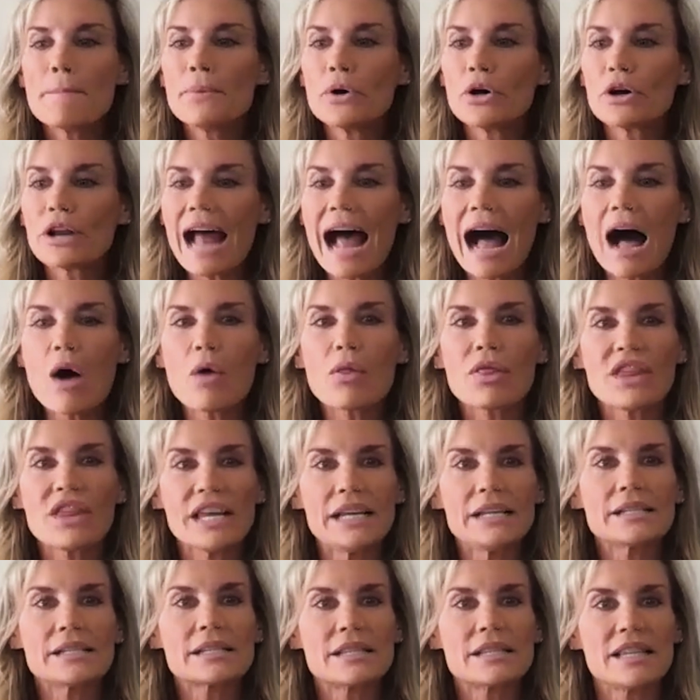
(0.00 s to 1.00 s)
put out
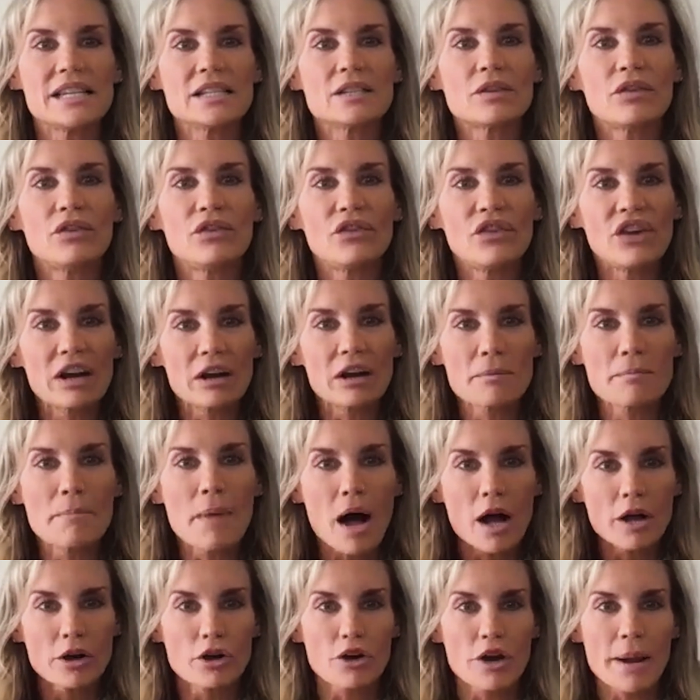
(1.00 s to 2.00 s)
these
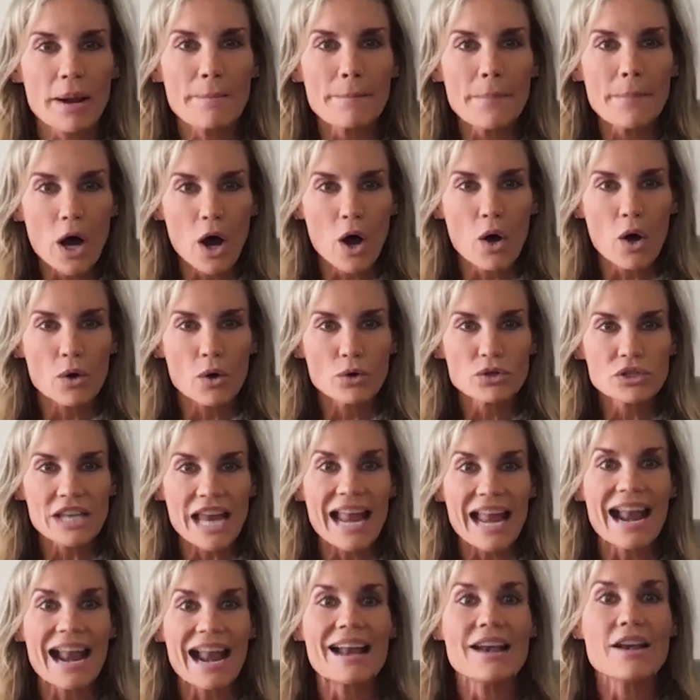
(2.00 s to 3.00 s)
fear-mongering posts,
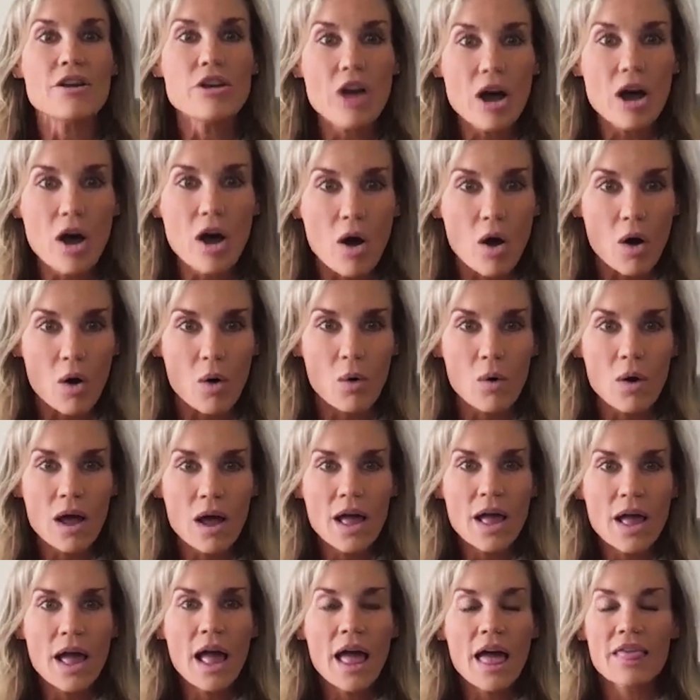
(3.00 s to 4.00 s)
and I know
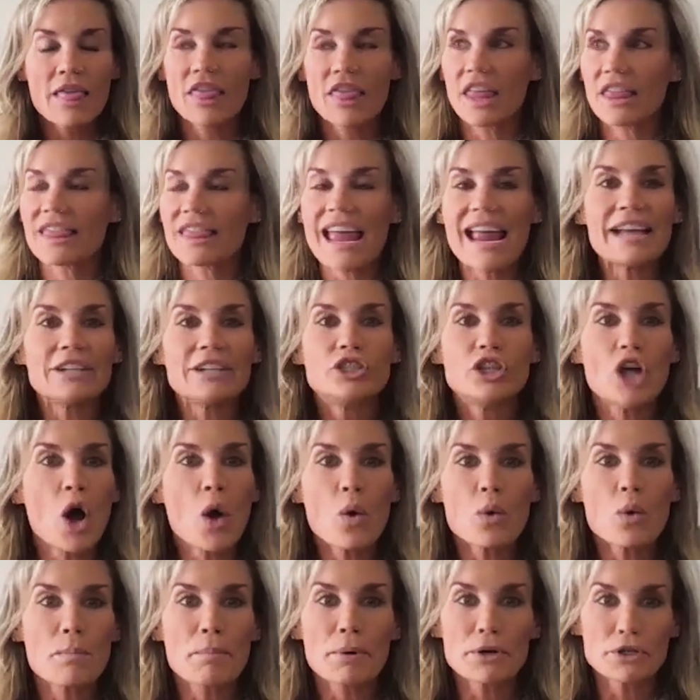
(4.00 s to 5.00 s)
that they
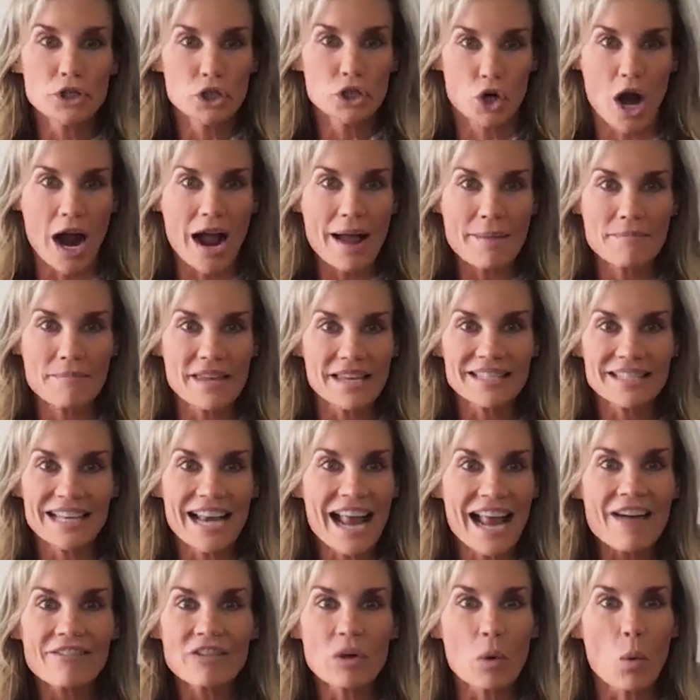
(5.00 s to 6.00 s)
don't prescribe this
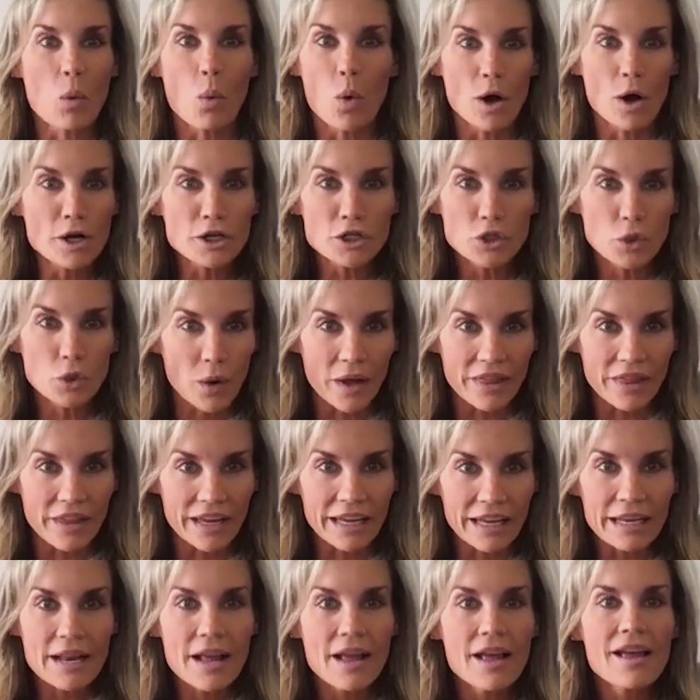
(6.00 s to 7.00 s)
and haven't worked with
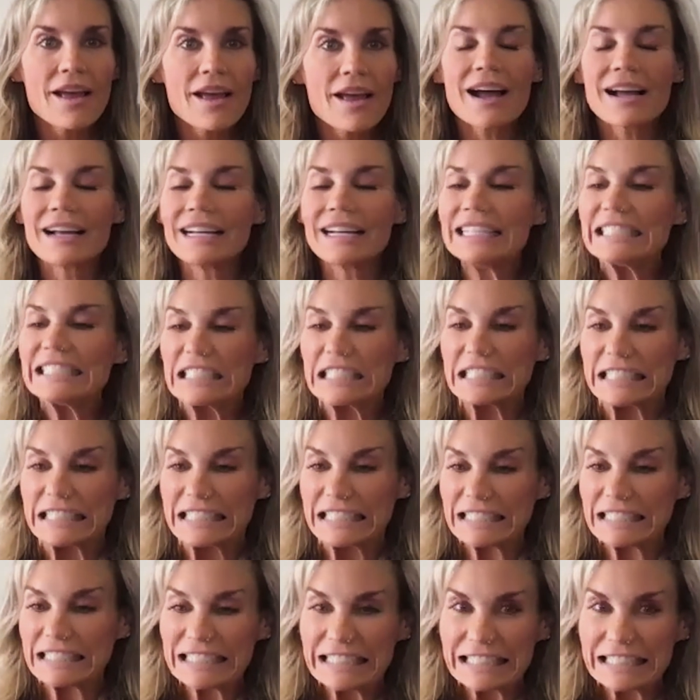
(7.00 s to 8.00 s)
it, it
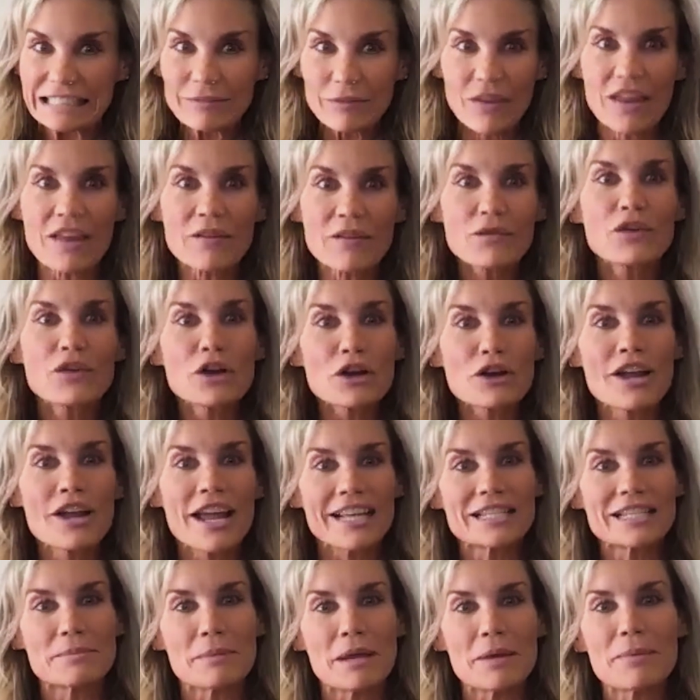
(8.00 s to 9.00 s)
just
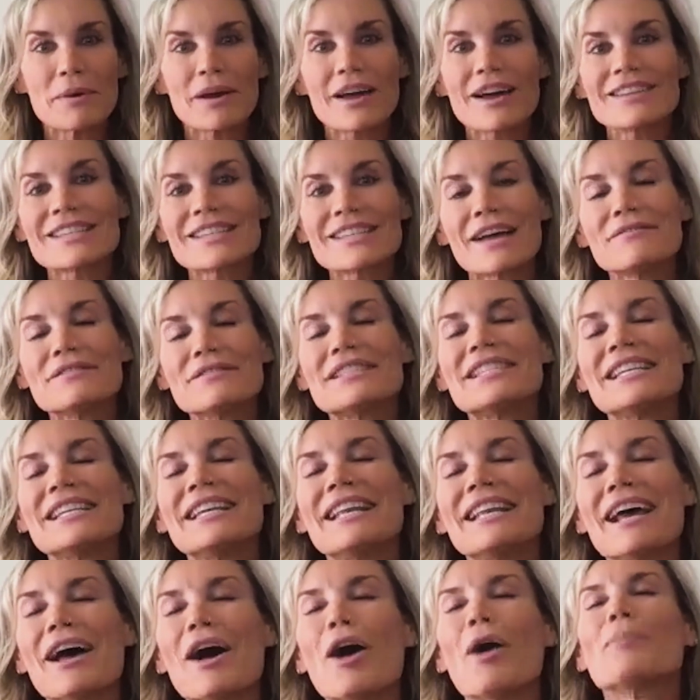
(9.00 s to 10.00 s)
infuriates me, because I've
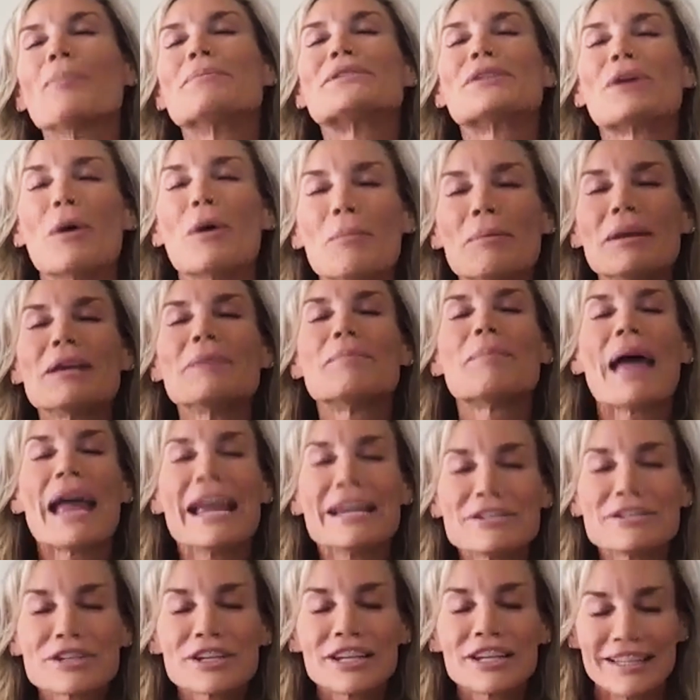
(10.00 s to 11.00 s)
seen it help so many
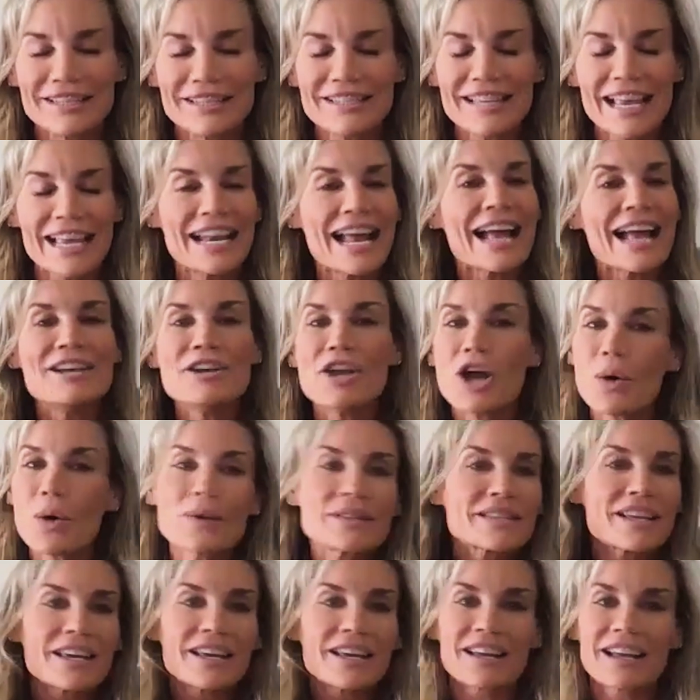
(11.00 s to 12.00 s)
patients, and I know
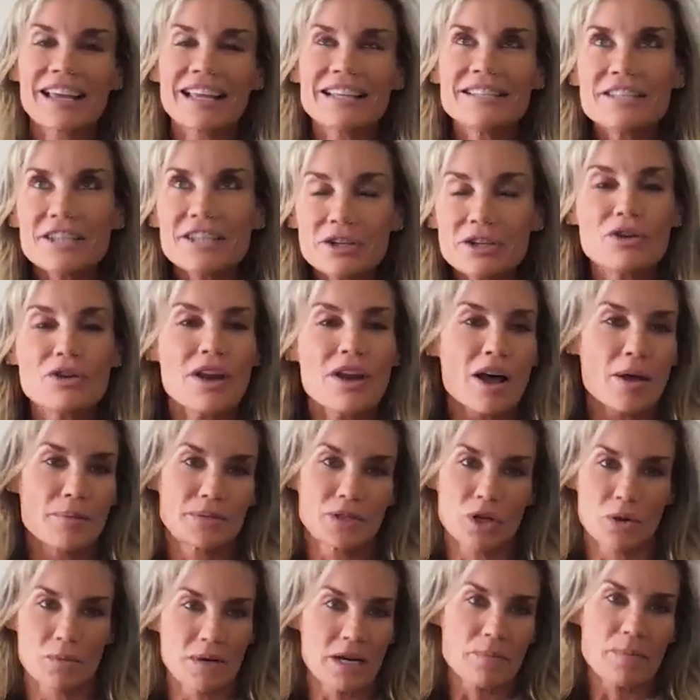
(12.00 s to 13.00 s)
it's going to continue to help
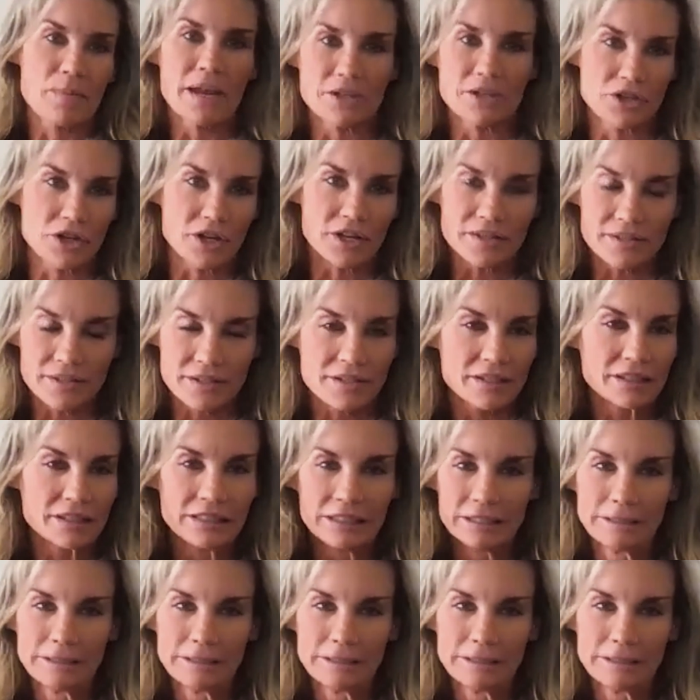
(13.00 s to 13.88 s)
so many patients.